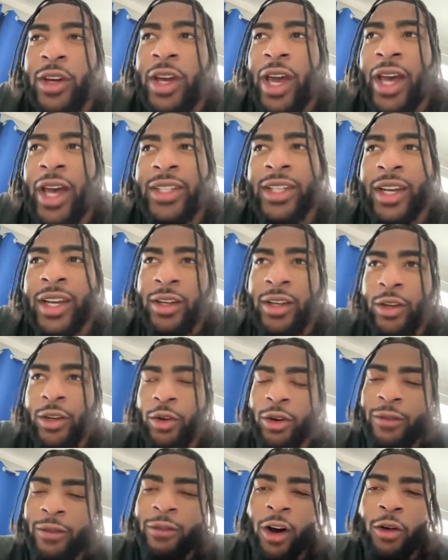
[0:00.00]
as I, you
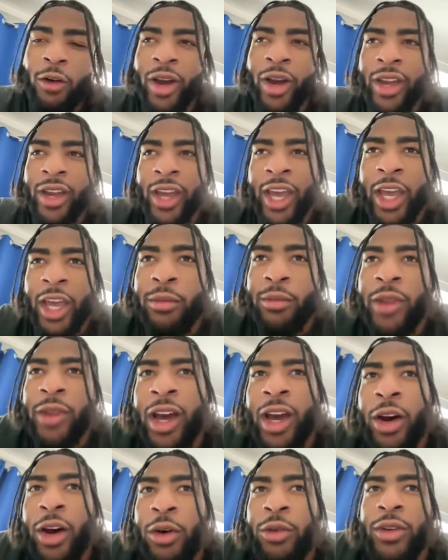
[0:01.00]
know, evolve my game
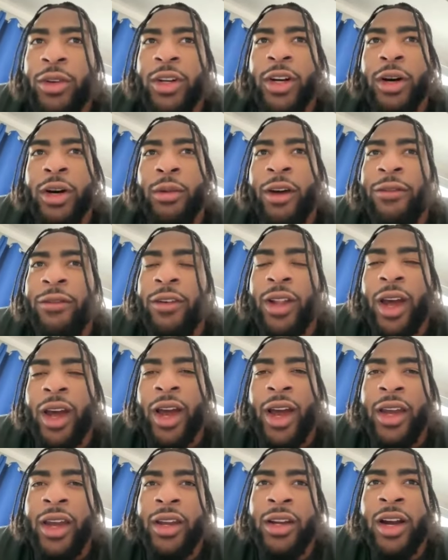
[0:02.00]
now, um, I feel like
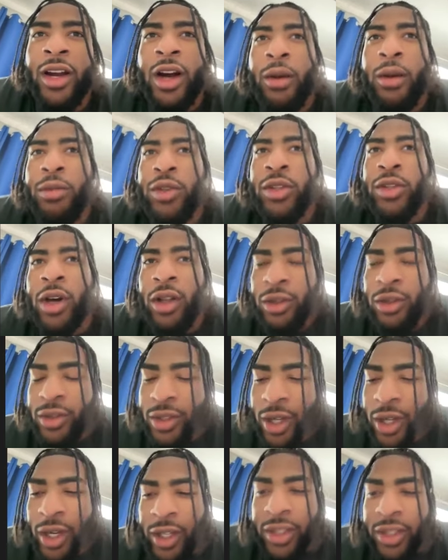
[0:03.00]
I can accomplish all those
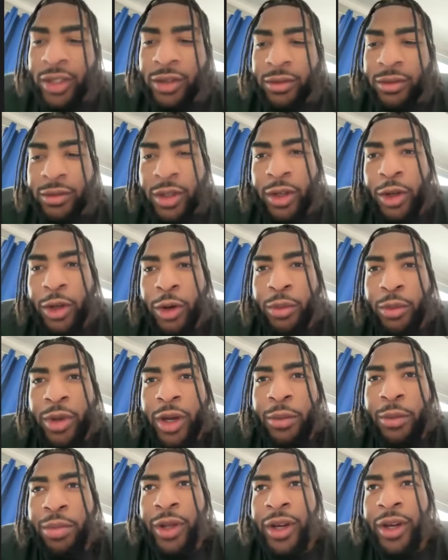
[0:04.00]
things and, you know, be
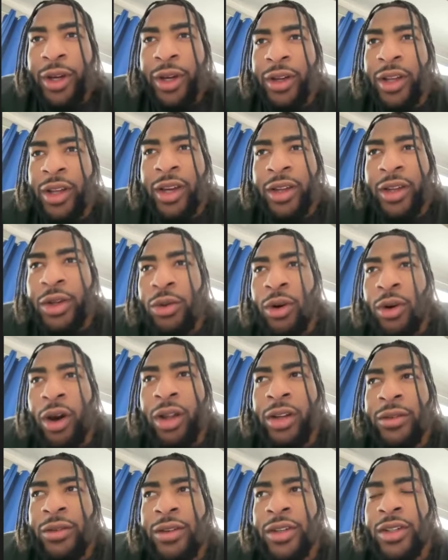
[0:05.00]
a player that can do
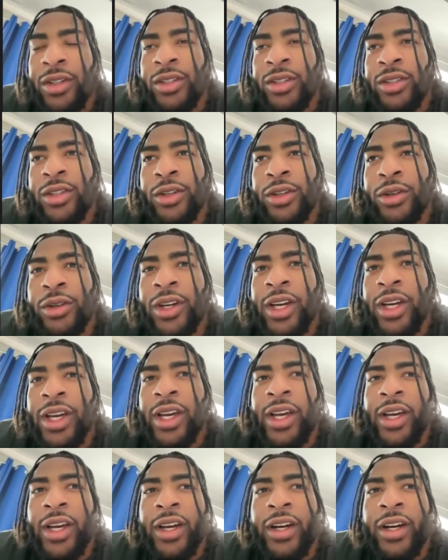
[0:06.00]
all of it. And so
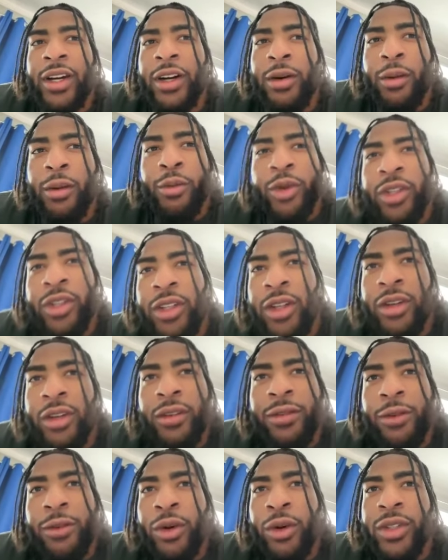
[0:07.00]
uh, I'm really looking
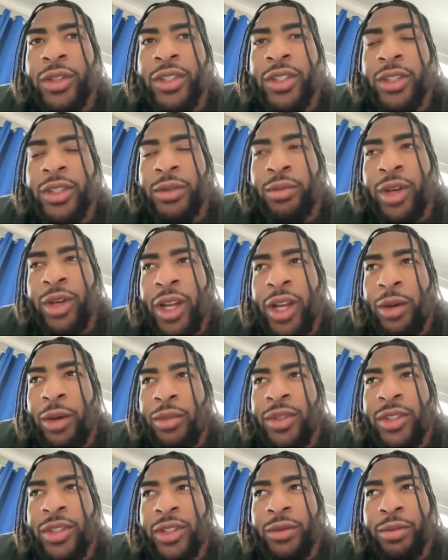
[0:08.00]
forward to being
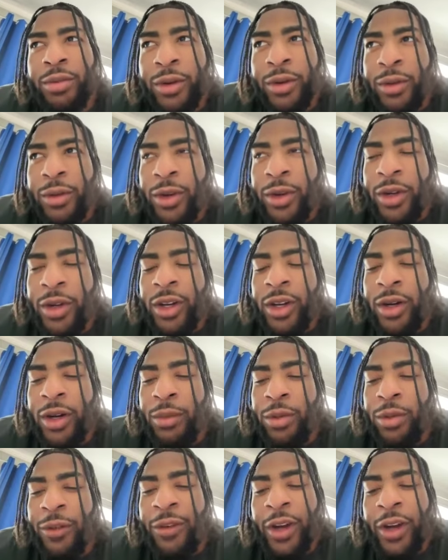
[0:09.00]
able to
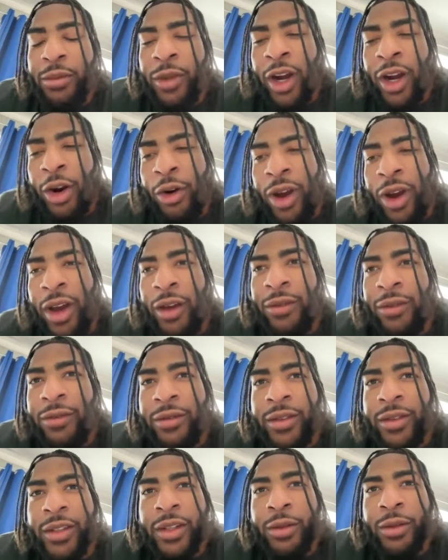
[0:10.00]
uh, perfect my craft
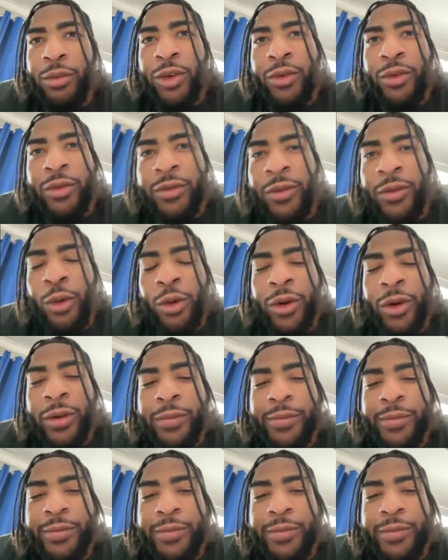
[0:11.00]
moving forward.